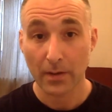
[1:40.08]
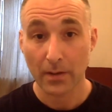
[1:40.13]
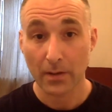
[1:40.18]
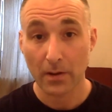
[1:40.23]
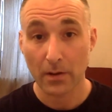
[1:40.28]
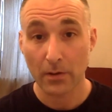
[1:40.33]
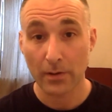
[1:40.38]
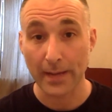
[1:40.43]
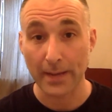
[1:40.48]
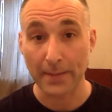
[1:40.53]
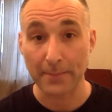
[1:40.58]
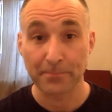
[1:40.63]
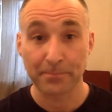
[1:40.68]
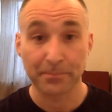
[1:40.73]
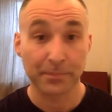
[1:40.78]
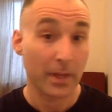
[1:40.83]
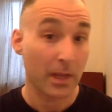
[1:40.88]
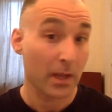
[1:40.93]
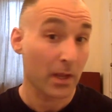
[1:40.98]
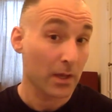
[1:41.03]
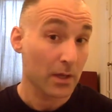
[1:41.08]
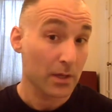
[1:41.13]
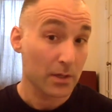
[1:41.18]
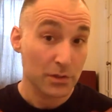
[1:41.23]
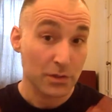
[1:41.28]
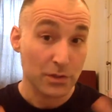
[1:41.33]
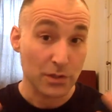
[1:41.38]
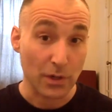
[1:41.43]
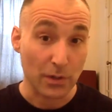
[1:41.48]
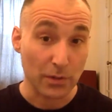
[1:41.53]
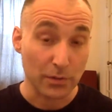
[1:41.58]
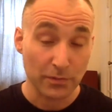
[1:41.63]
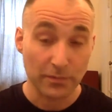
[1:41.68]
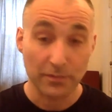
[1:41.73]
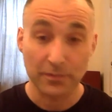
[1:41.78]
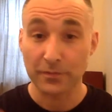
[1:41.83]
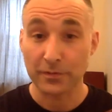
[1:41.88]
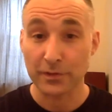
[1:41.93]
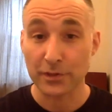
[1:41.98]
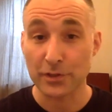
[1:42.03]
Okay, so
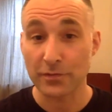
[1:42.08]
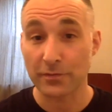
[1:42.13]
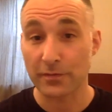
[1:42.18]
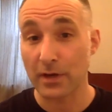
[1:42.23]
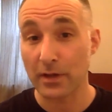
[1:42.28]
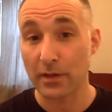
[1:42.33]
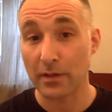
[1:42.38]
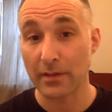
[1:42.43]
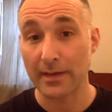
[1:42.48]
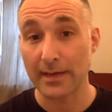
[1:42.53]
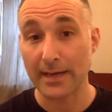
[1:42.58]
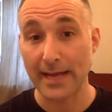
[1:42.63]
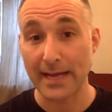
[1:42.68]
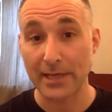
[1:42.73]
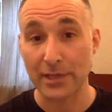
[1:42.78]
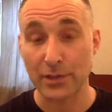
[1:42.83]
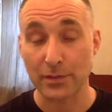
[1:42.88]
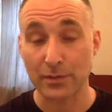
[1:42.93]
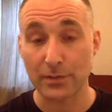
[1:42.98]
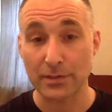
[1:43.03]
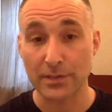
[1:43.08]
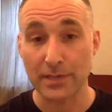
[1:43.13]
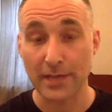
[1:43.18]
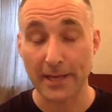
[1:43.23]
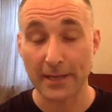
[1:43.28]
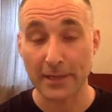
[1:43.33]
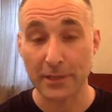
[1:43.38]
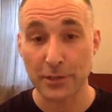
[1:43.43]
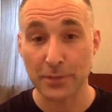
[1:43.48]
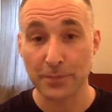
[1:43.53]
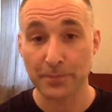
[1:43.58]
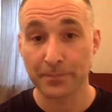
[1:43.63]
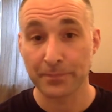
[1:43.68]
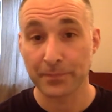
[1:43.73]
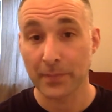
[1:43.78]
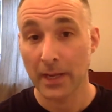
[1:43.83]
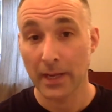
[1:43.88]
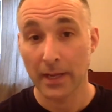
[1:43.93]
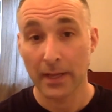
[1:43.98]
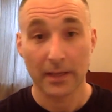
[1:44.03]
first of all, the natural stage.
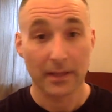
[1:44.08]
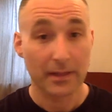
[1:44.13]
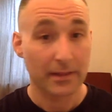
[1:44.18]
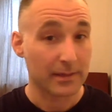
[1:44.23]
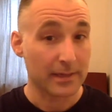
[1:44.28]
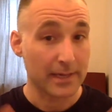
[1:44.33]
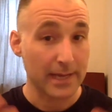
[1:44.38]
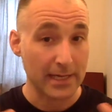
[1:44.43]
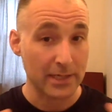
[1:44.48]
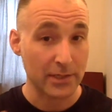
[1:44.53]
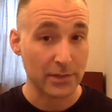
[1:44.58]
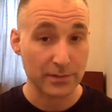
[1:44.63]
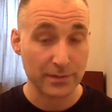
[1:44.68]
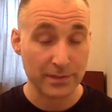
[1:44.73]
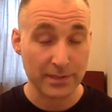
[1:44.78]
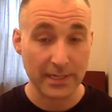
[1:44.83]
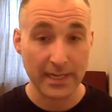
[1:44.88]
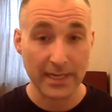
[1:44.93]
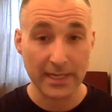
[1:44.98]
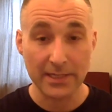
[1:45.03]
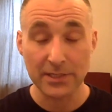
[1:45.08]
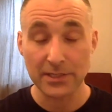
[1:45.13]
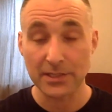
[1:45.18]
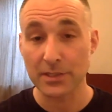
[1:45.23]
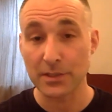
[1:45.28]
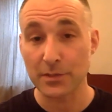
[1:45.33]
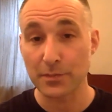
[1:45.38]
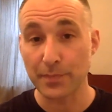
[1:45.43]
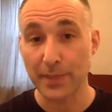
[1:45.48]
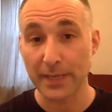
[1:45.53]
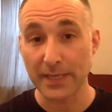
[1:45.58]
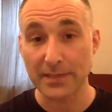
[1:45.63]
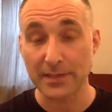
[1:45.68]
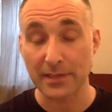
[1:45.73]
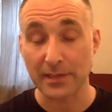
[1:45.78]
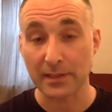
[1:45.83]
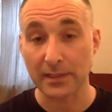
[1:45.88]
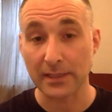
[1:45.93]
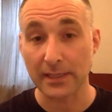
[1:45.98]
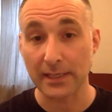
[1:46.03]
The natural stage is
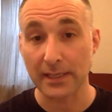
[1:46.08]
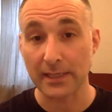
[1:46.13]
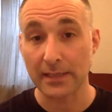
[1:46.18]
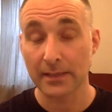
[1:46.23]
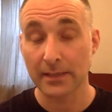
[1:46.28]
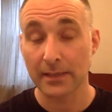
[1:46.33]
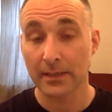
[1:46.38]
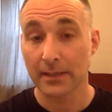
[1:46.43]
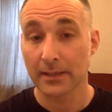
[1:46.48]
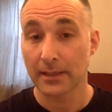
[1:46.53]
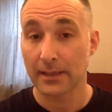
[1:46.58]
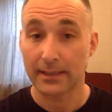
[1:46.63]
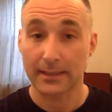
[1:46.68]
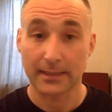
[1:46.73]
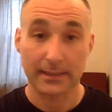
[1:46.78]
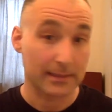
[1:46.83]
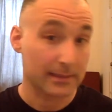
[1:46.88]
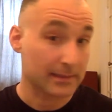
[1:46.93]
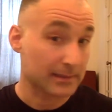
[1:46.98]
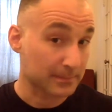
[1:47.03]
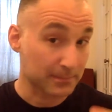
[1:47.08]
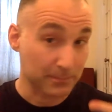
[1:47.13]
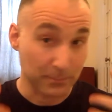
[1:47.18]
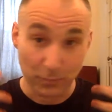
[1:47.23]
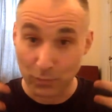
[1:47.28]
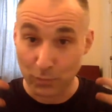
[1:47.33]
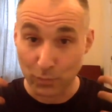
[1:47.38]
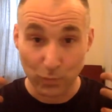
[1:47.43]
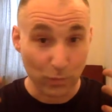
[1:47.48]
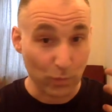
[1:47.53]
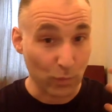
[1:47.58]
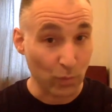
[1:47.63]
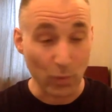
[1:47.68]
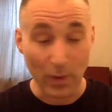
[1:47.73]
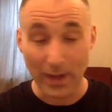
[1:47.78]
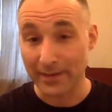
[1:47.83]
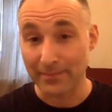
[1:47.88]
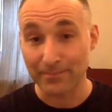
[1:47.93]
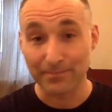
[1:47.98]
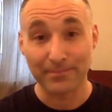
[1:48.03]
basically
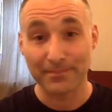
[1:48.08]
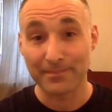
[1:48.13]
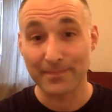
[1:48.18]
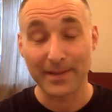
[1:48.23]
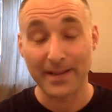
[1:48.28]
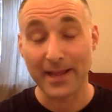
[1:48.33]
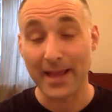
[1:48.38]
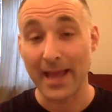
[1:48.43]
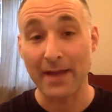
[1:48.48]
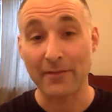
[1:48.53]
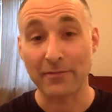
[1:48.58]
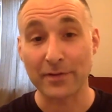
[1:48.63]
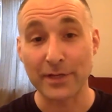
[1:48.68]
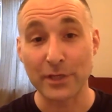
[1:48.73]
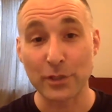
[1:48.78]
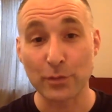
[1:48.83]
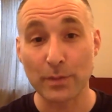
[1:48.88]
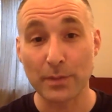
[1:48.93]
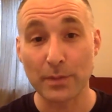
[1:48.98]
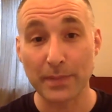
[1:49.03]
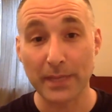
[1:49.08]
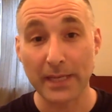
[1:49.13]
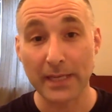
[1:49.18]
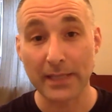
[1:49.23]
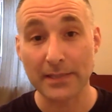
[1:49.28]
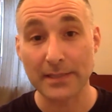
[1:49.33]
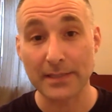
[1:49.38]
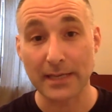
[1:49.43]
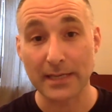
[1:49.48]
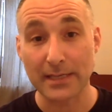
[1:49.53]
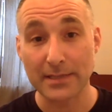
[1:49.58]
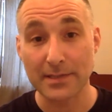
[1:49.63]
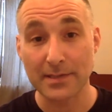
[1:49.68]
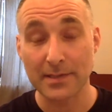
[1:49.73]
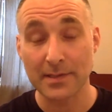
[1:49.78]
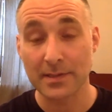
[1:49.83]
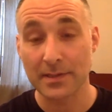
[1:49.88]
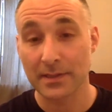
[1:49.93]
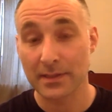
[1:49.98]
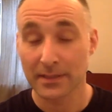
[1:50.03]
what every human being
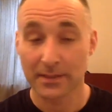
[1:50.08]
does.